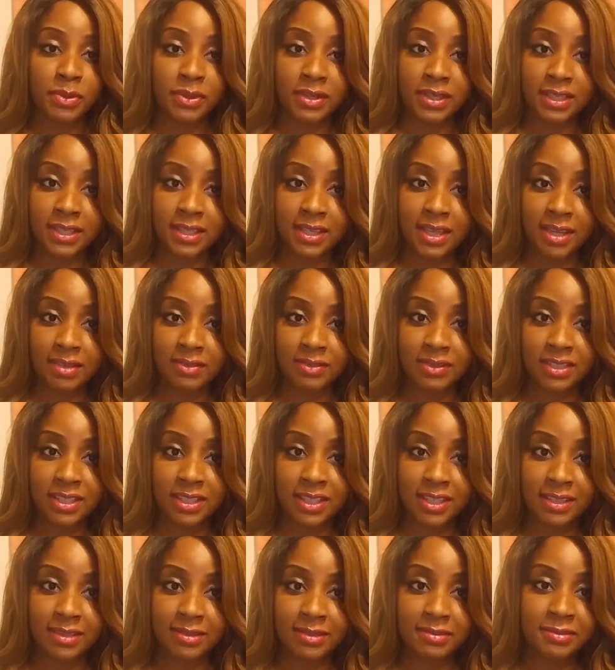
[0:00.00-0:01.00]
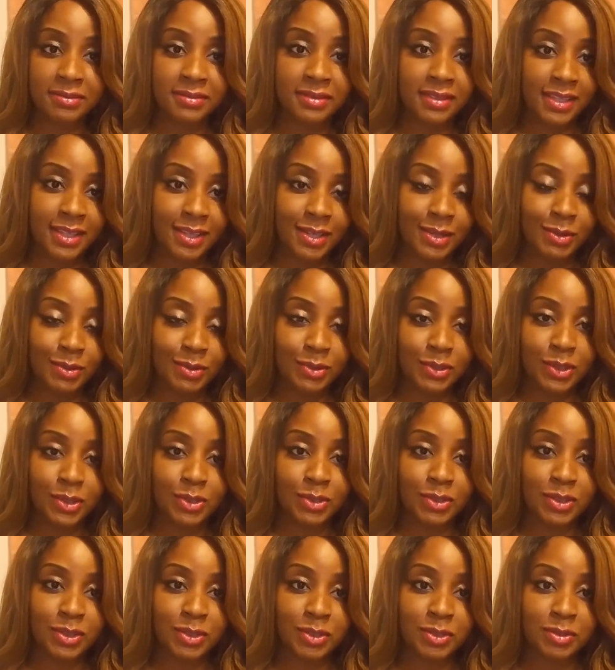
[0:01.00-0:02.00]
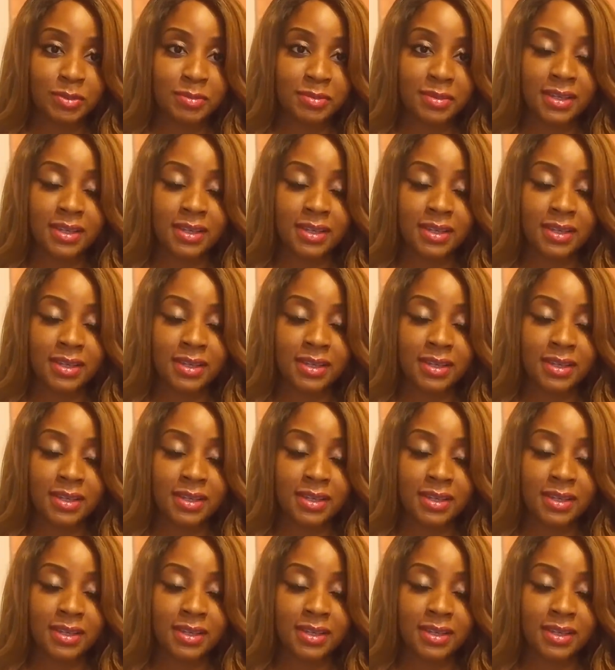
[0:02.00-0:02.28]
Pretty Life channel here on YouTube.